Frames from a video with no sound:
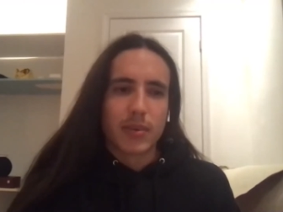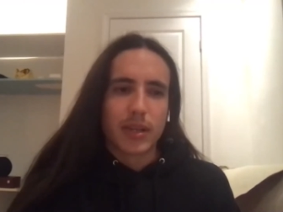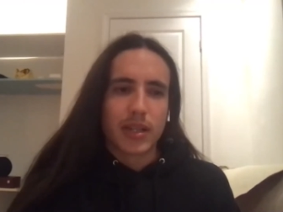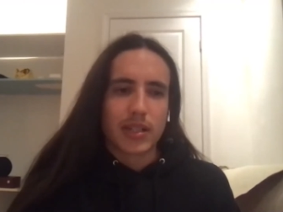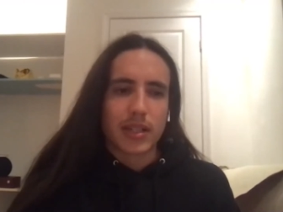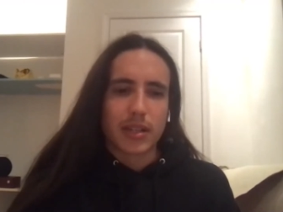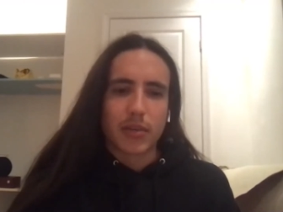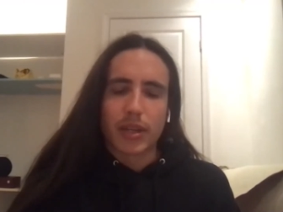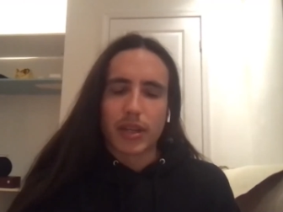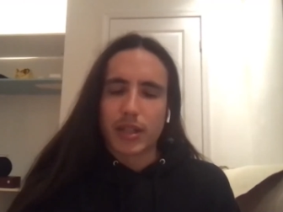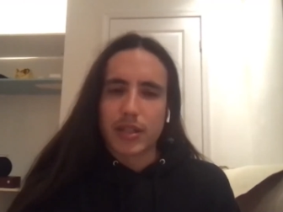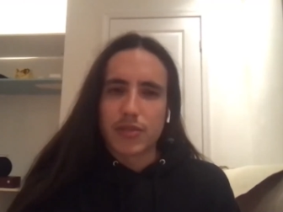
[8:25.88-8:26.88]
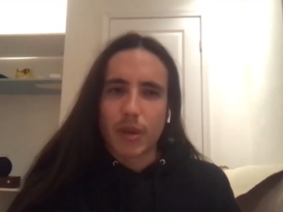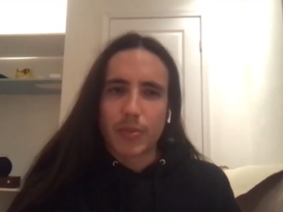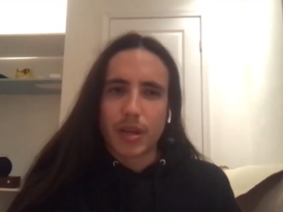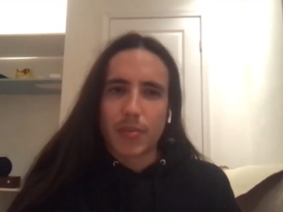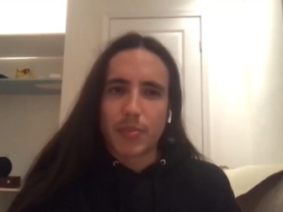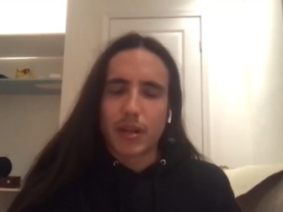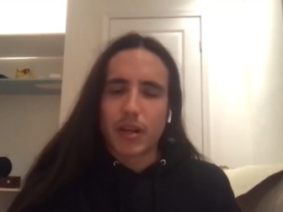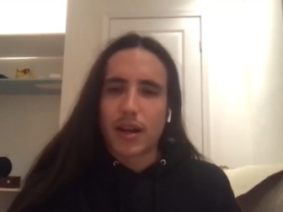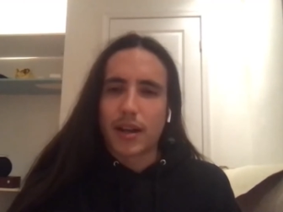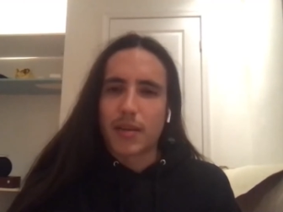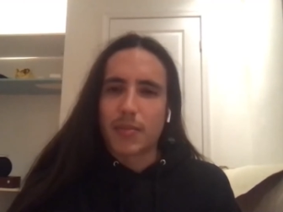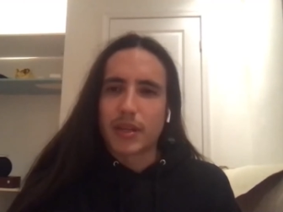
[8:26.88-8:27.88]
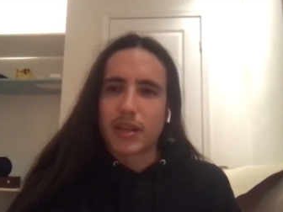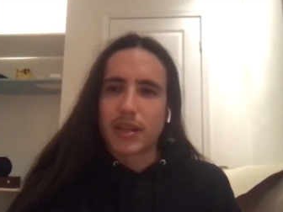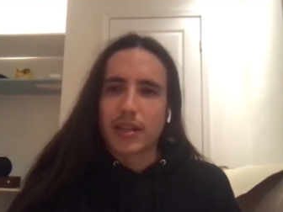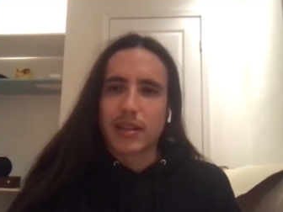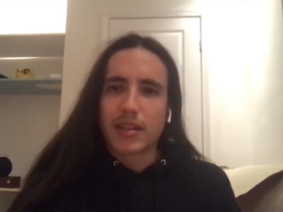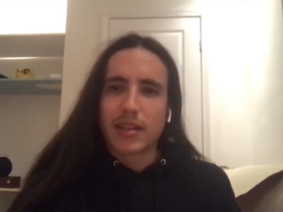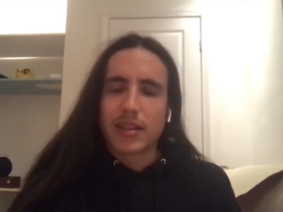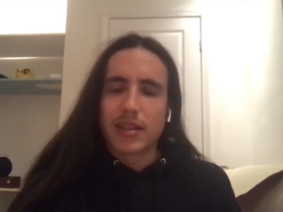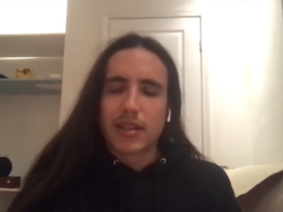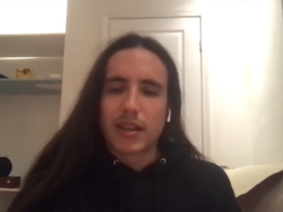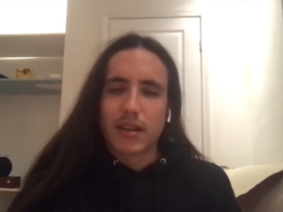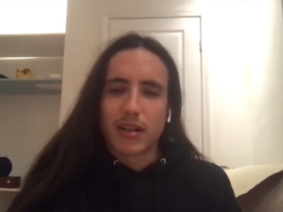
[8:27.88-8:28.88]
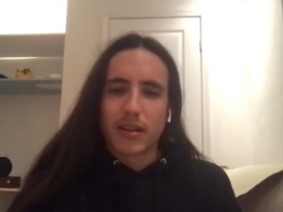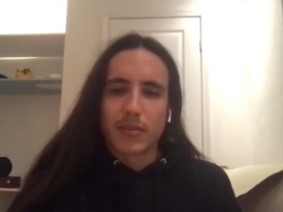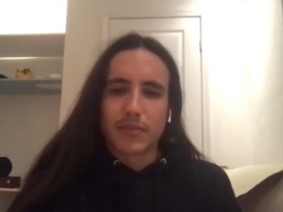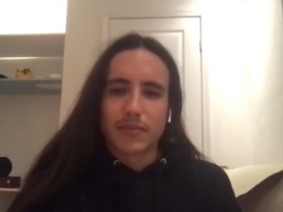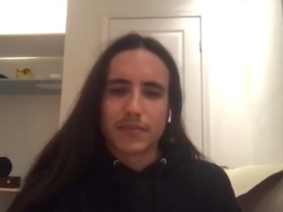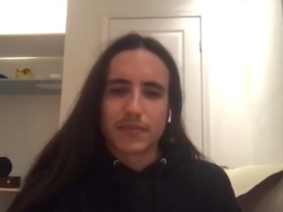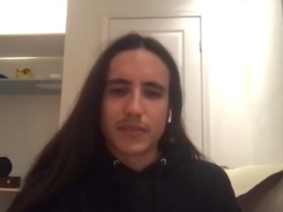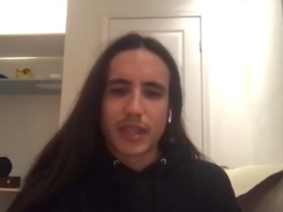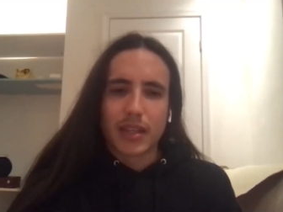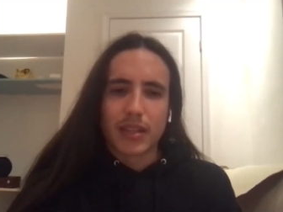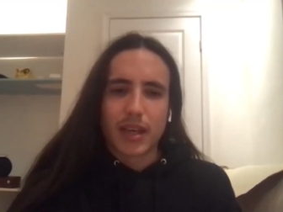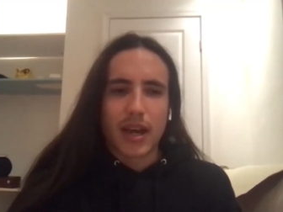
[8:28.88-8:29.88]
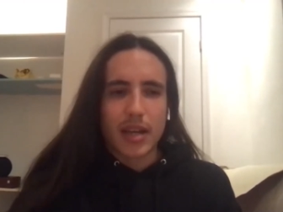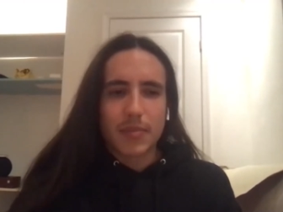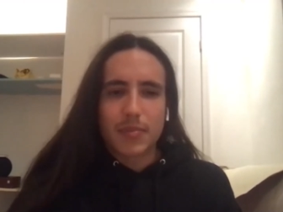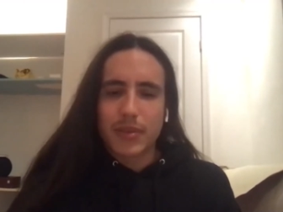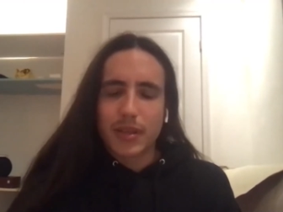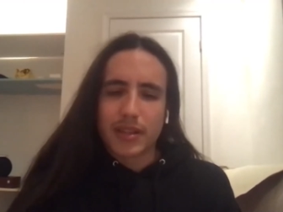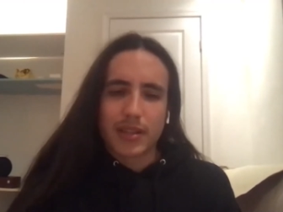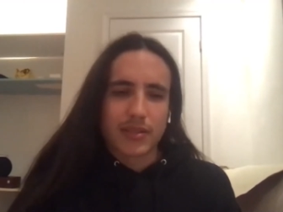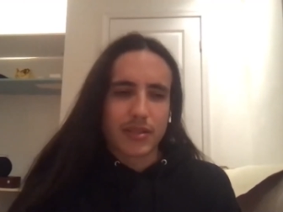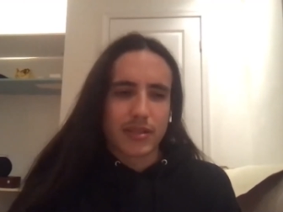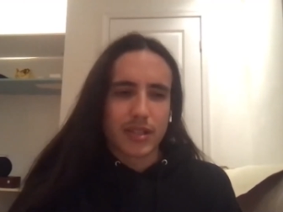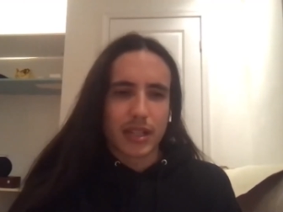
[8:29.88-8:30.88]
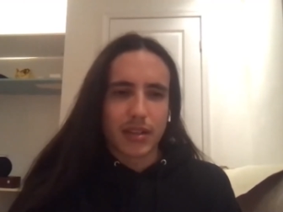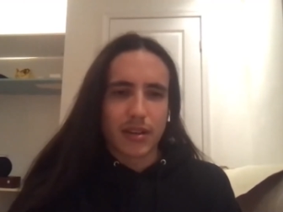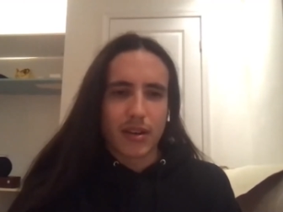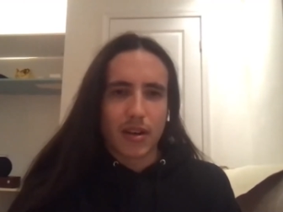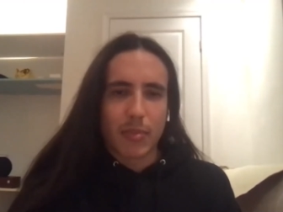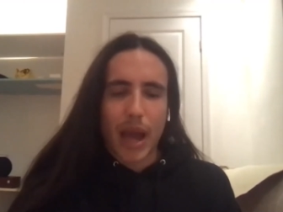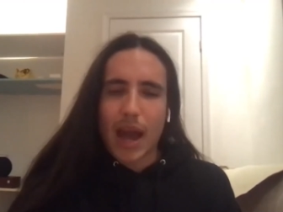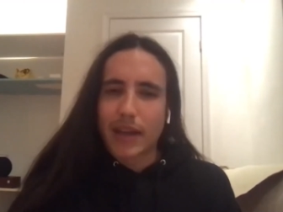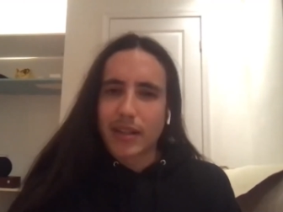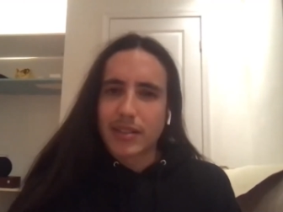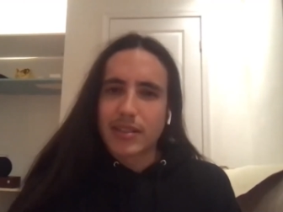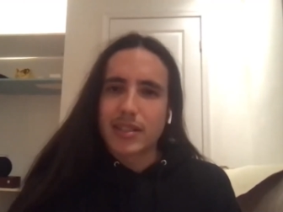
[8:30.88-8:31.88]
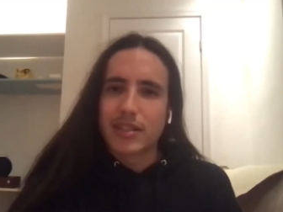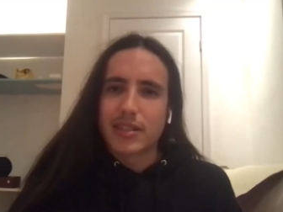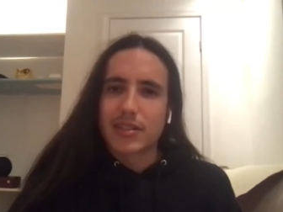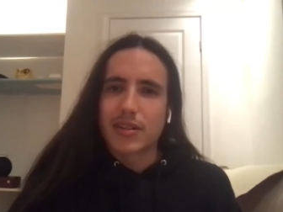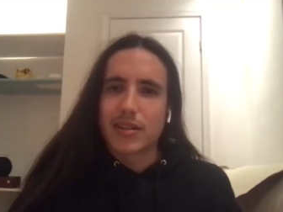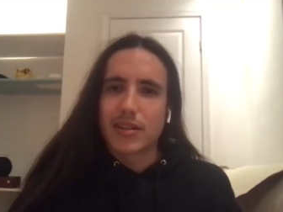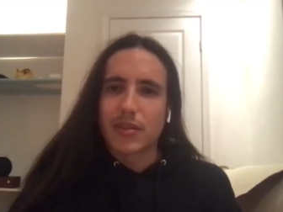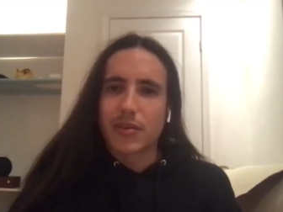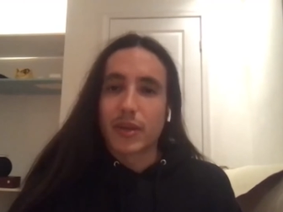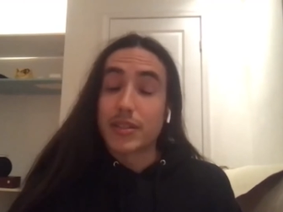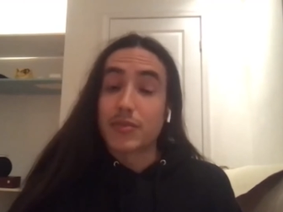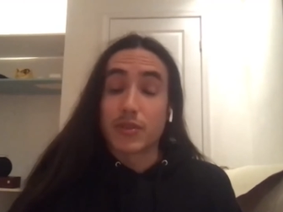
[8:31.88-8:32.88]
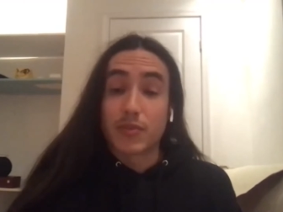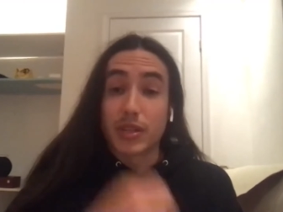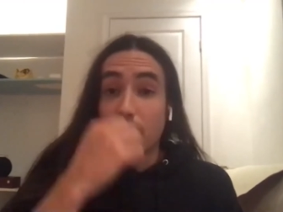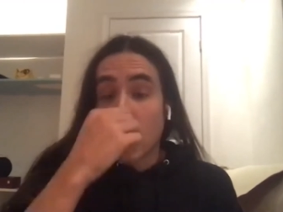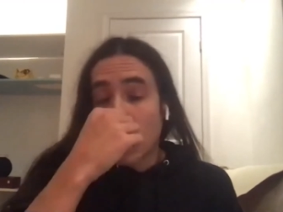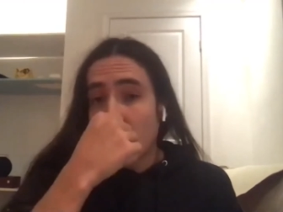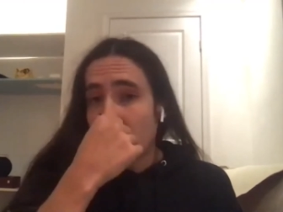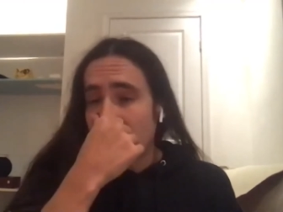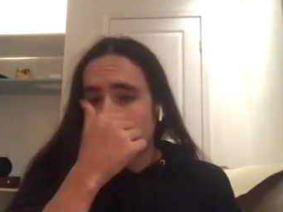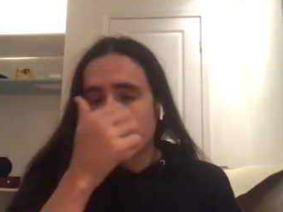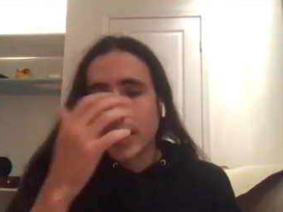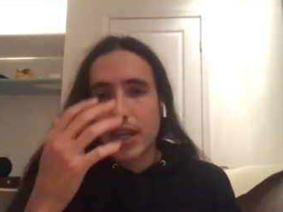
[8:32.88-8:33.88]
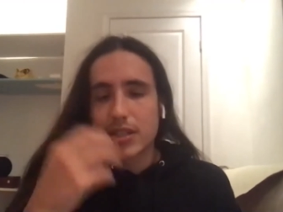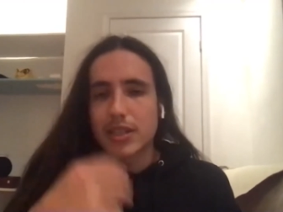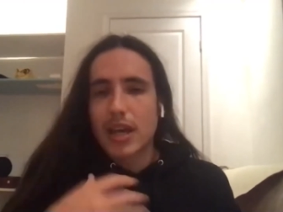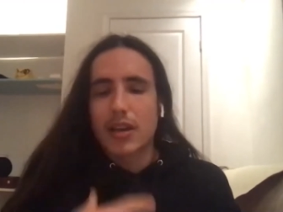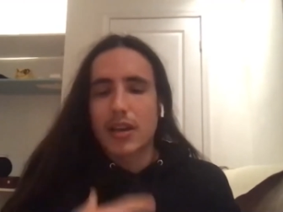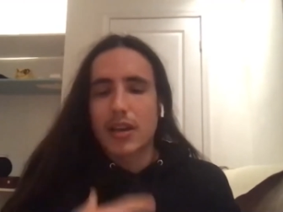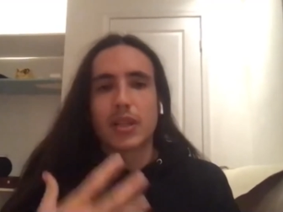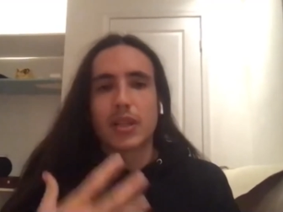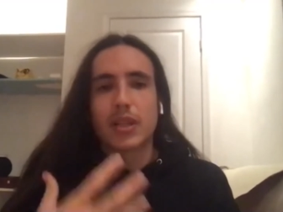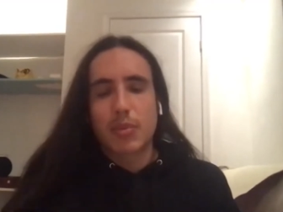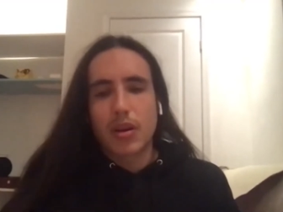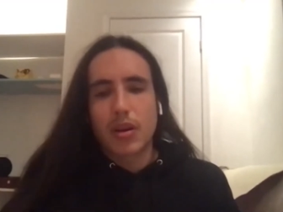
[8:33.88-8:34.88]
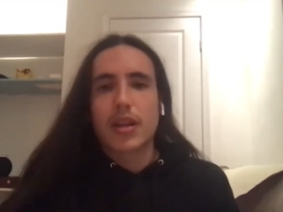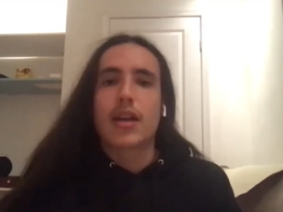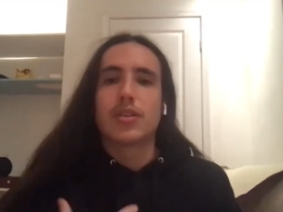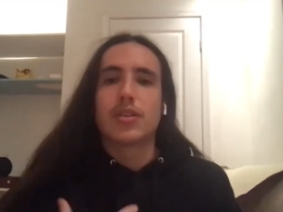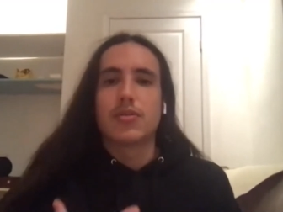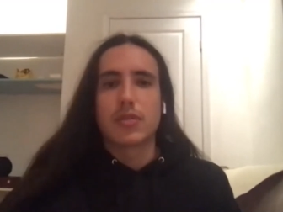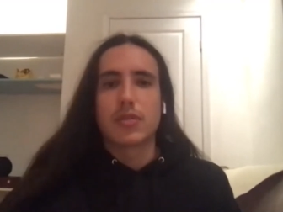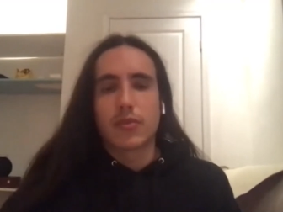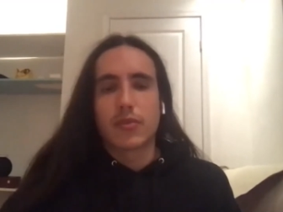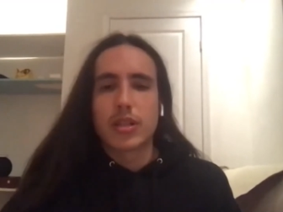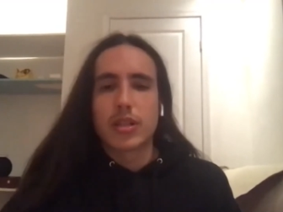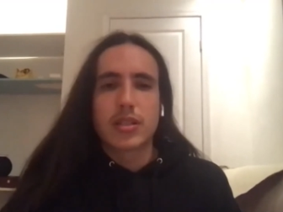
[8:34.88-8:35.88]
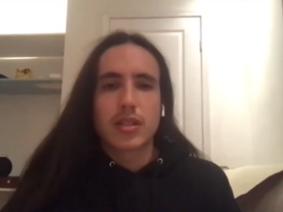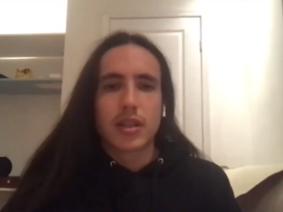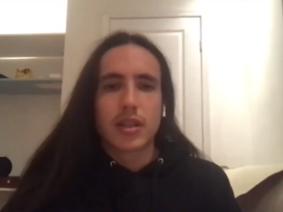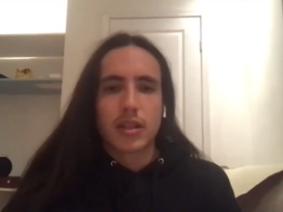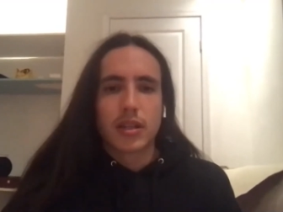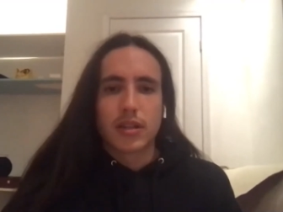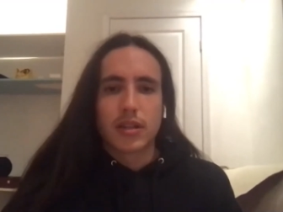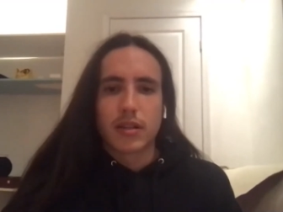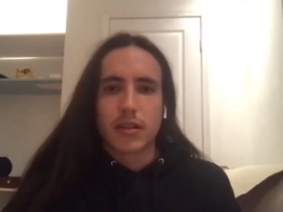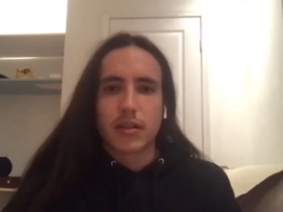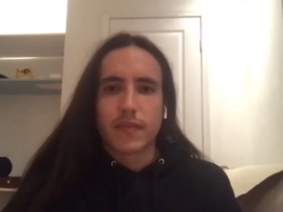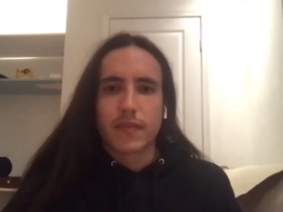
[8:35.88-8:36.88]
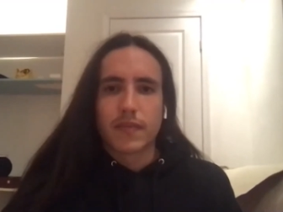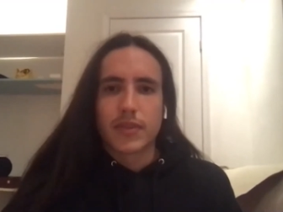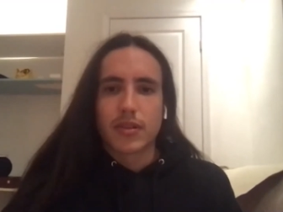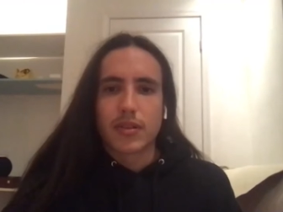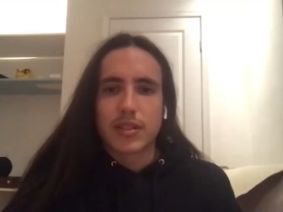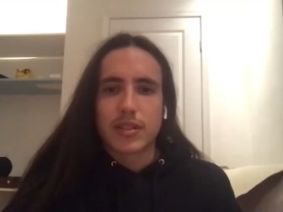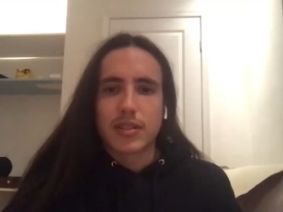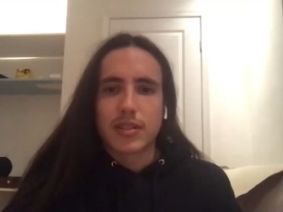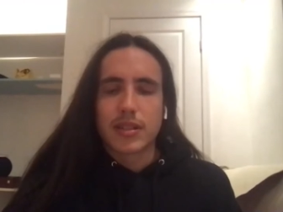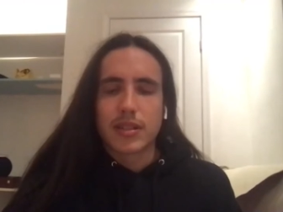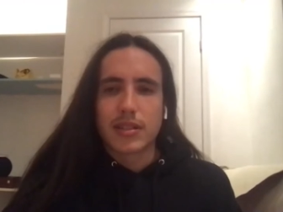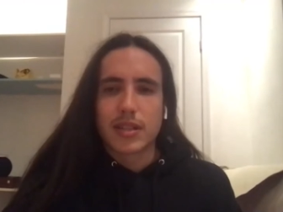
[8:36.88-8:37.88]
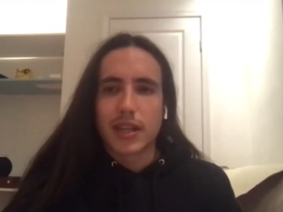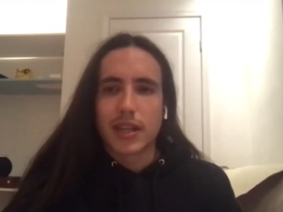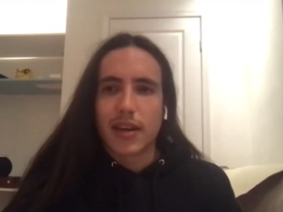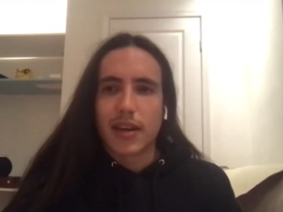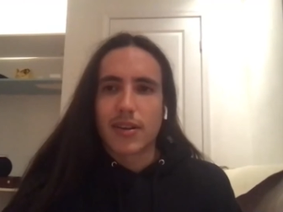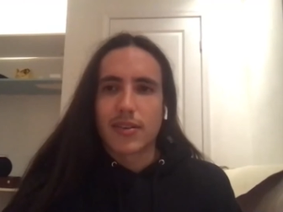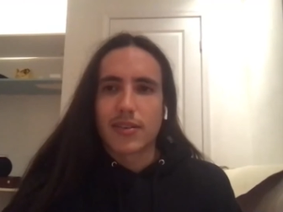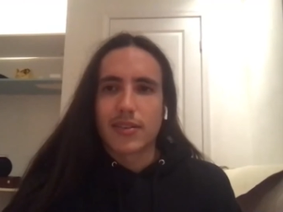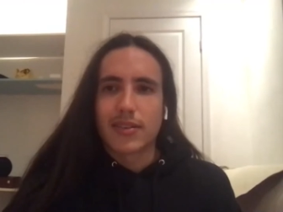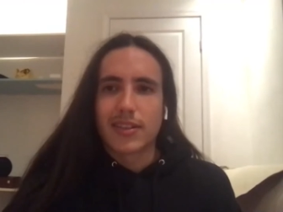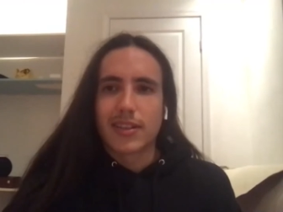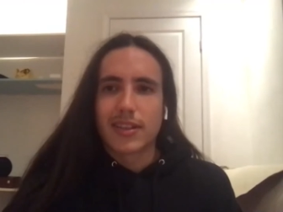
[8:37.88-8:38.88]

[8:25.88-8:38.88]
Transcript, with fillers: because i think we can get swept up and caught up in um, in the hype and in just like our patterns and just the ways in which we know how to engage and how to play our part and how to use our voice um, so it's it's like how